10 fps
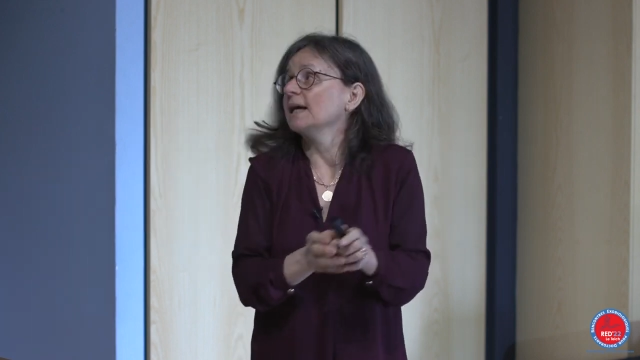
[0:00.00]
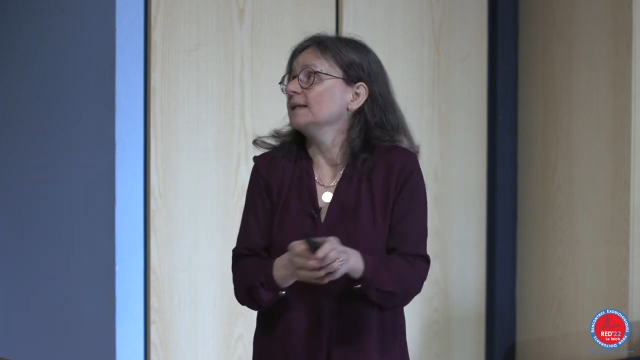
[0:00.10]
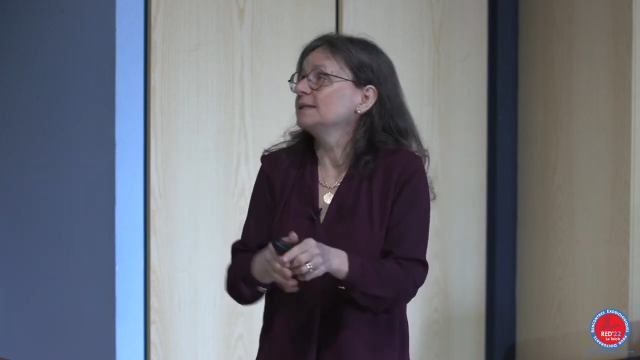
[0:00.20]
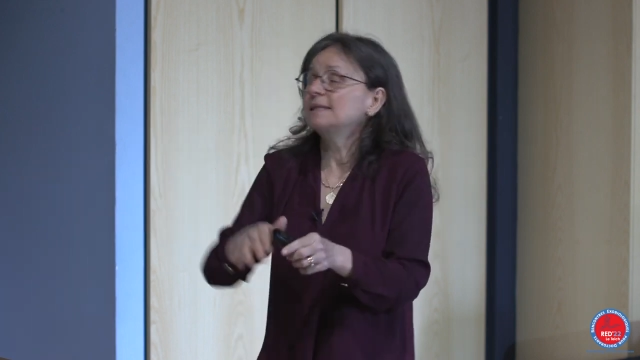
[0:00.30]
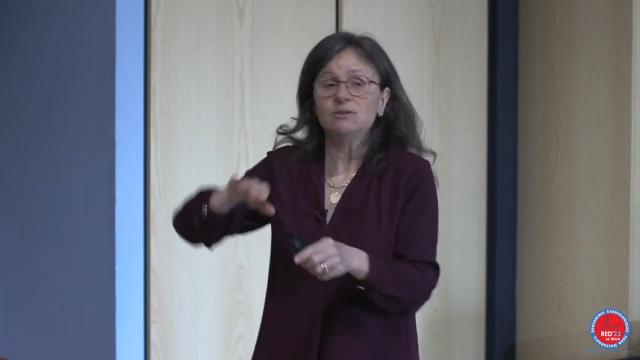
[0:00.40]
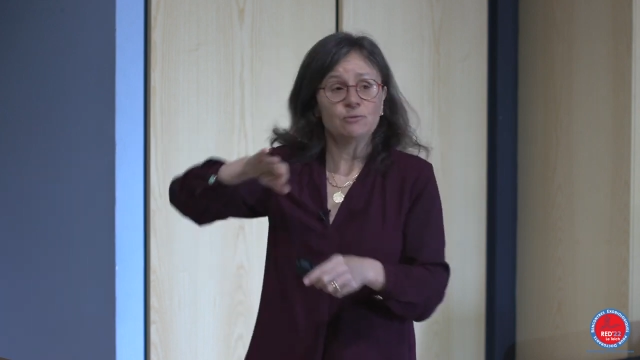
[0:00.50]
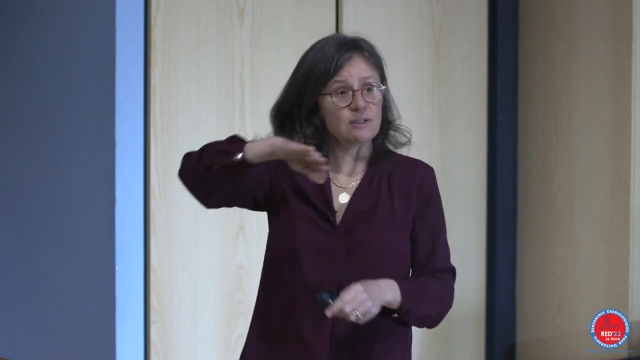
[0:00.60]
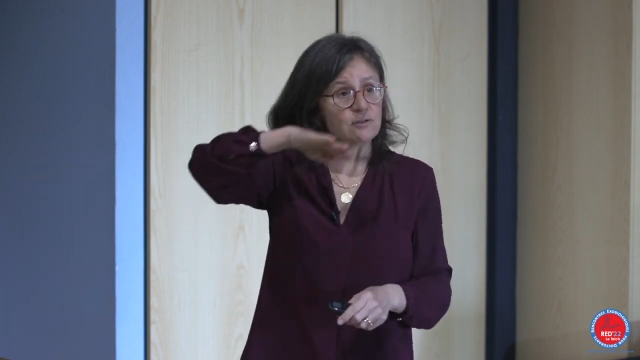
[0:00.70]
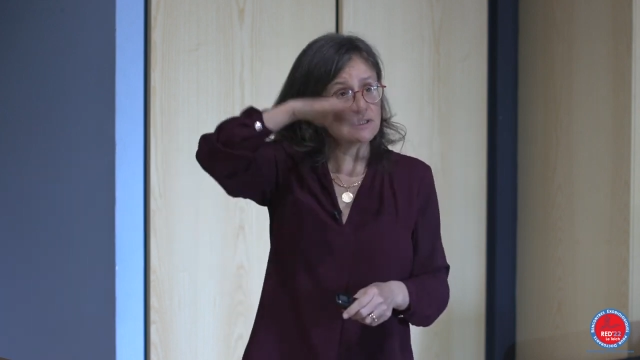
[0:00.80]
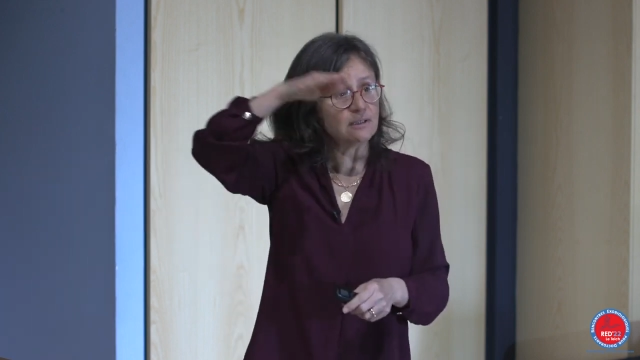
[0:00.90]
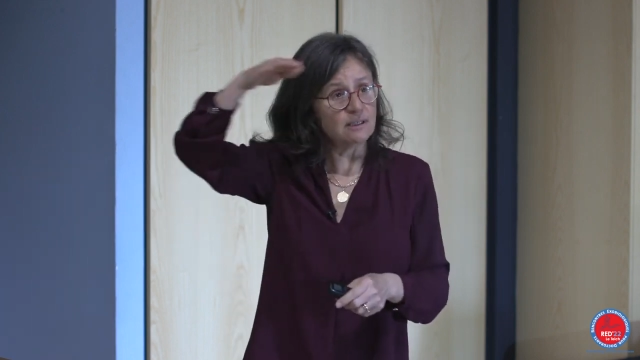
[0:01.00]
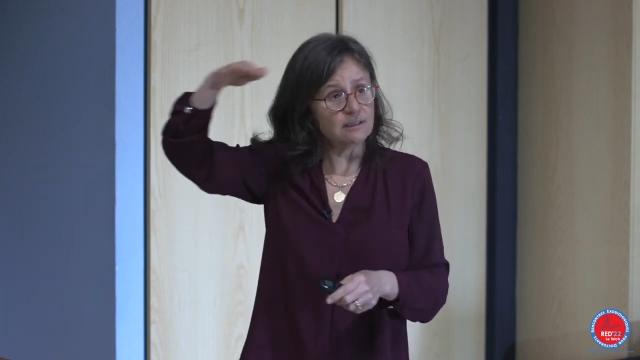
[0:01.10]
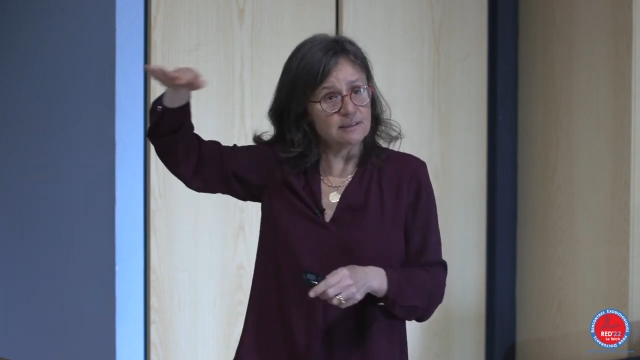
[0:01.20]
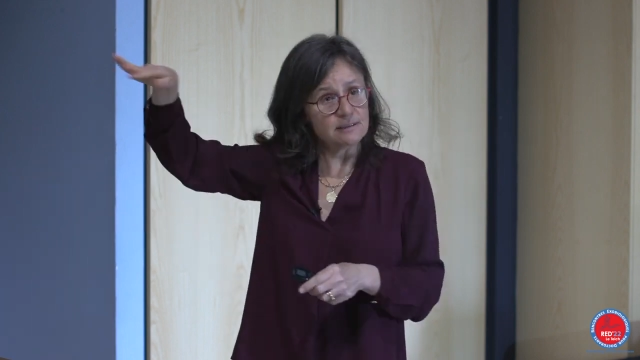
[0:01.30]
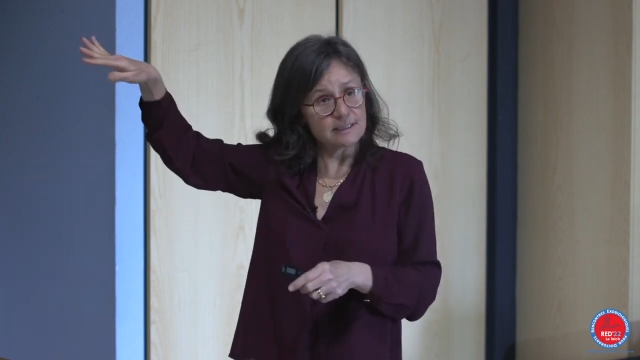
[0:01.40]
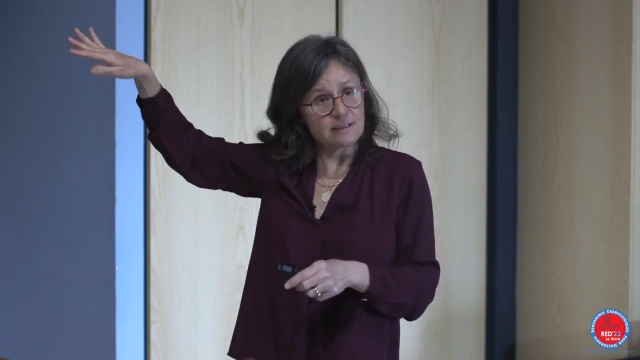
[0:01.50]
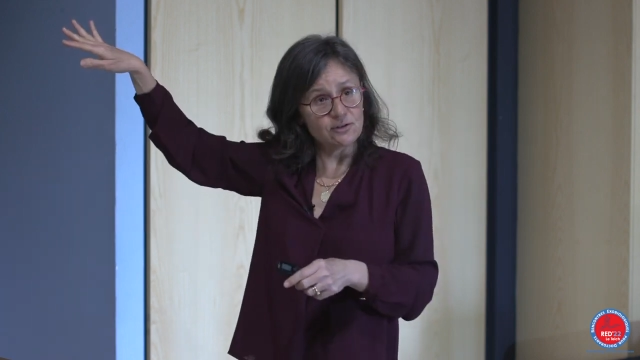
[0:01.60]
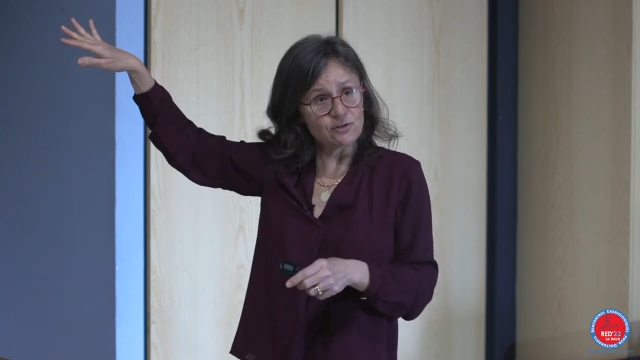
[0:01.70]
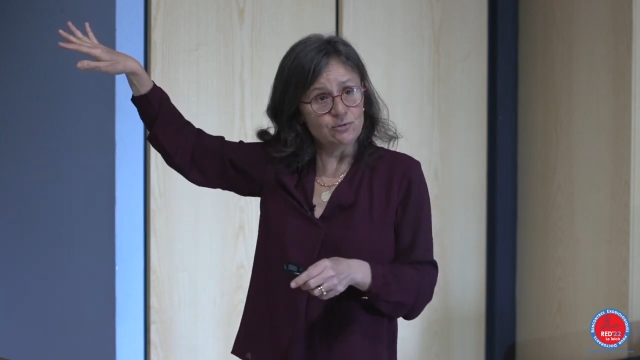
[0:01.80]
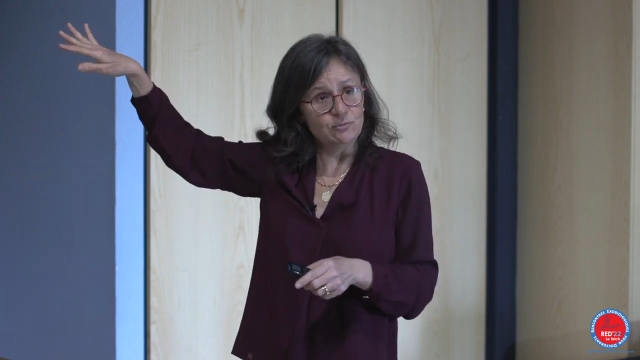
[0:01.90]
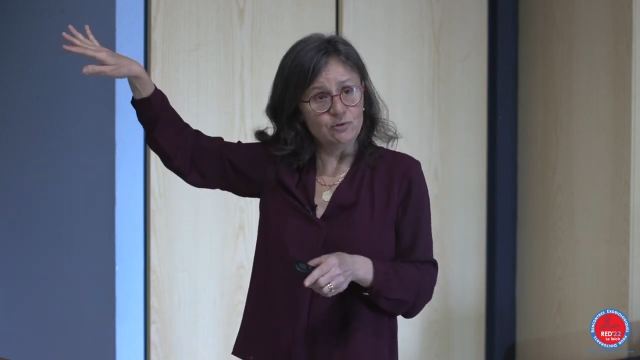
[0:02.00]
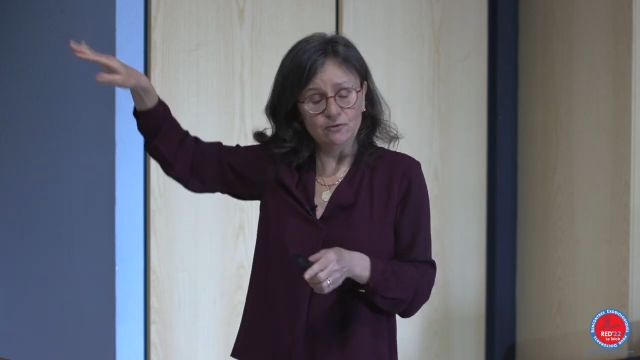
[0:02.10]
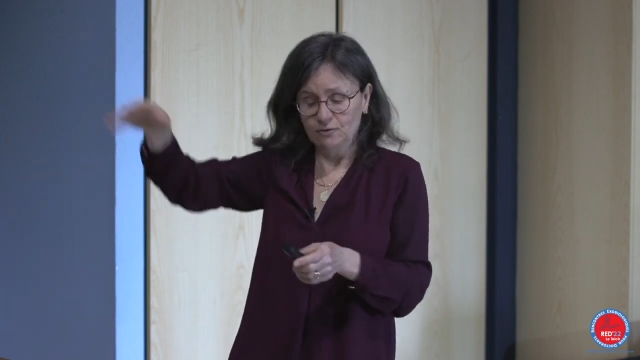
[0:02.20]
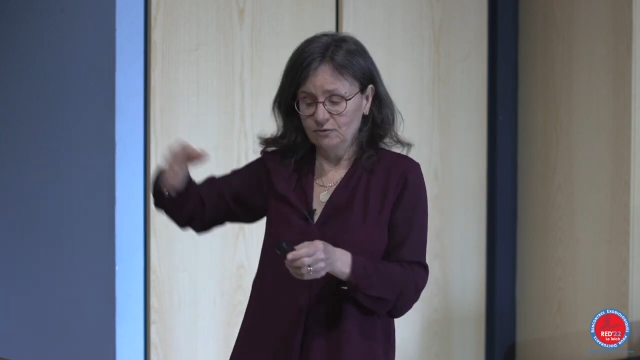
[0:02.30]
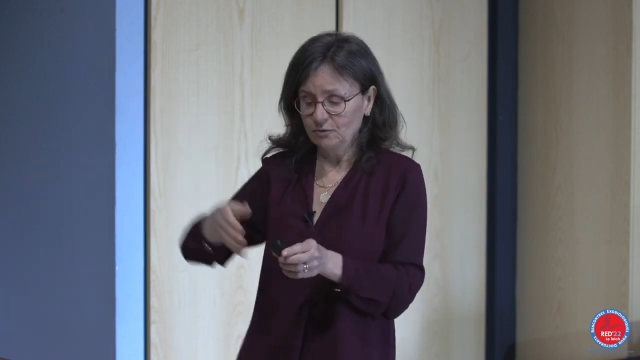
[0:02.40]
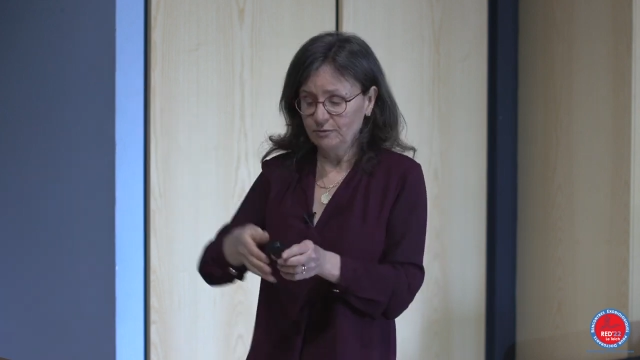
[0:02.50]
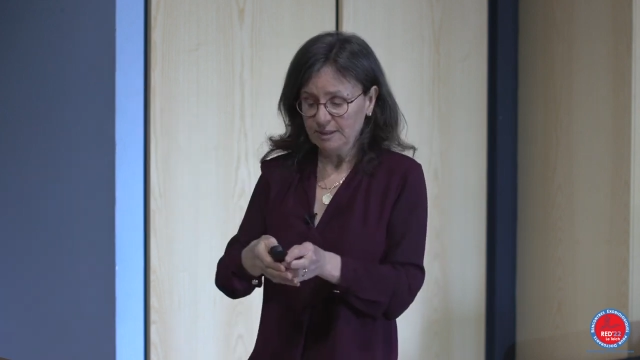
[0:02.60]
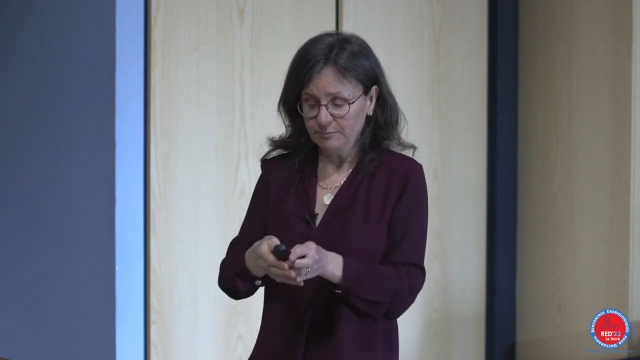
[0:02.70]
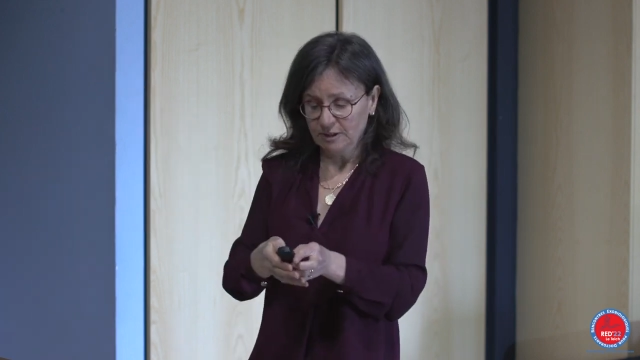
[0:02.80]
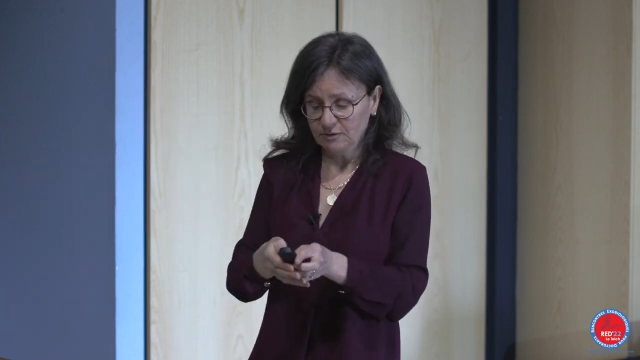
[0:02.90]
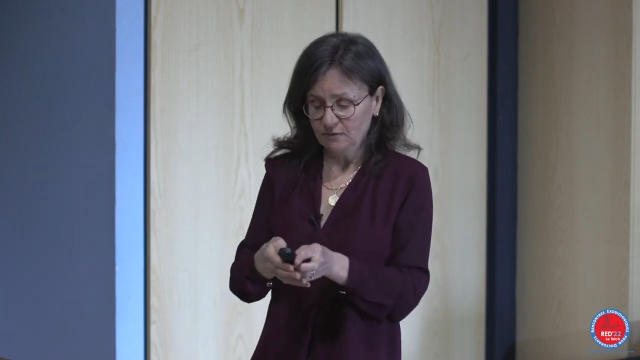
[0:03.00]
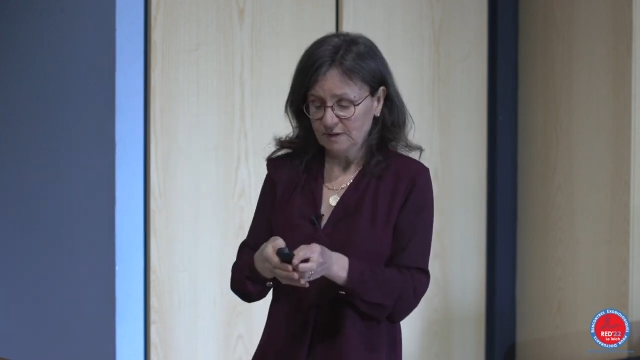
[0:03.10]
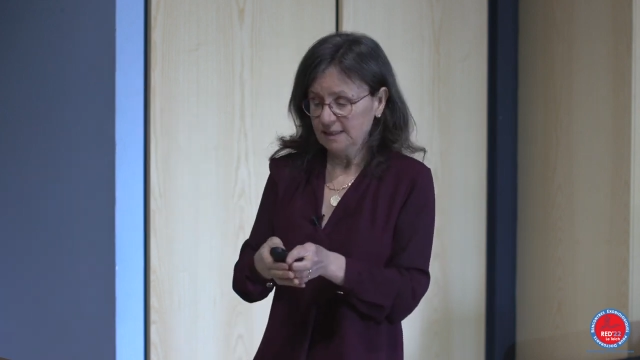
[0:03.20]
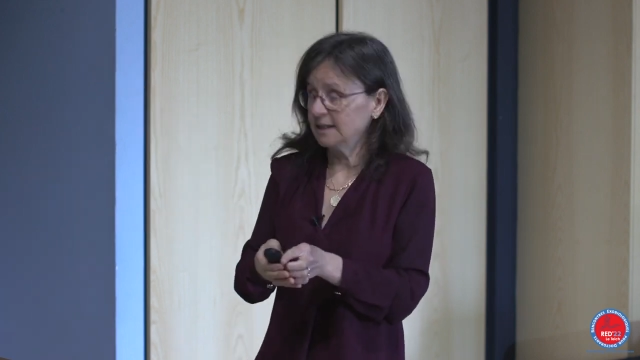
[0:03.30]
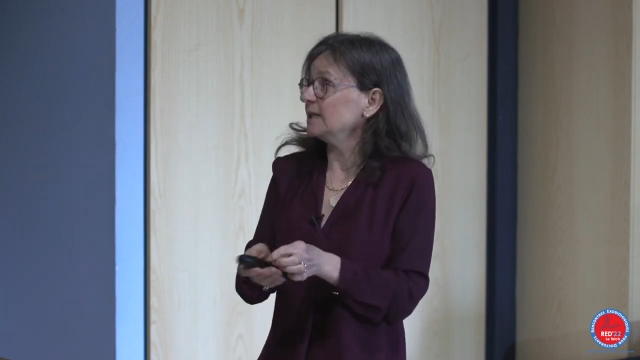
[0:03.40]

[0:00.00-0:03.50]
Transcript: And this is where the star starts to move to the red part of the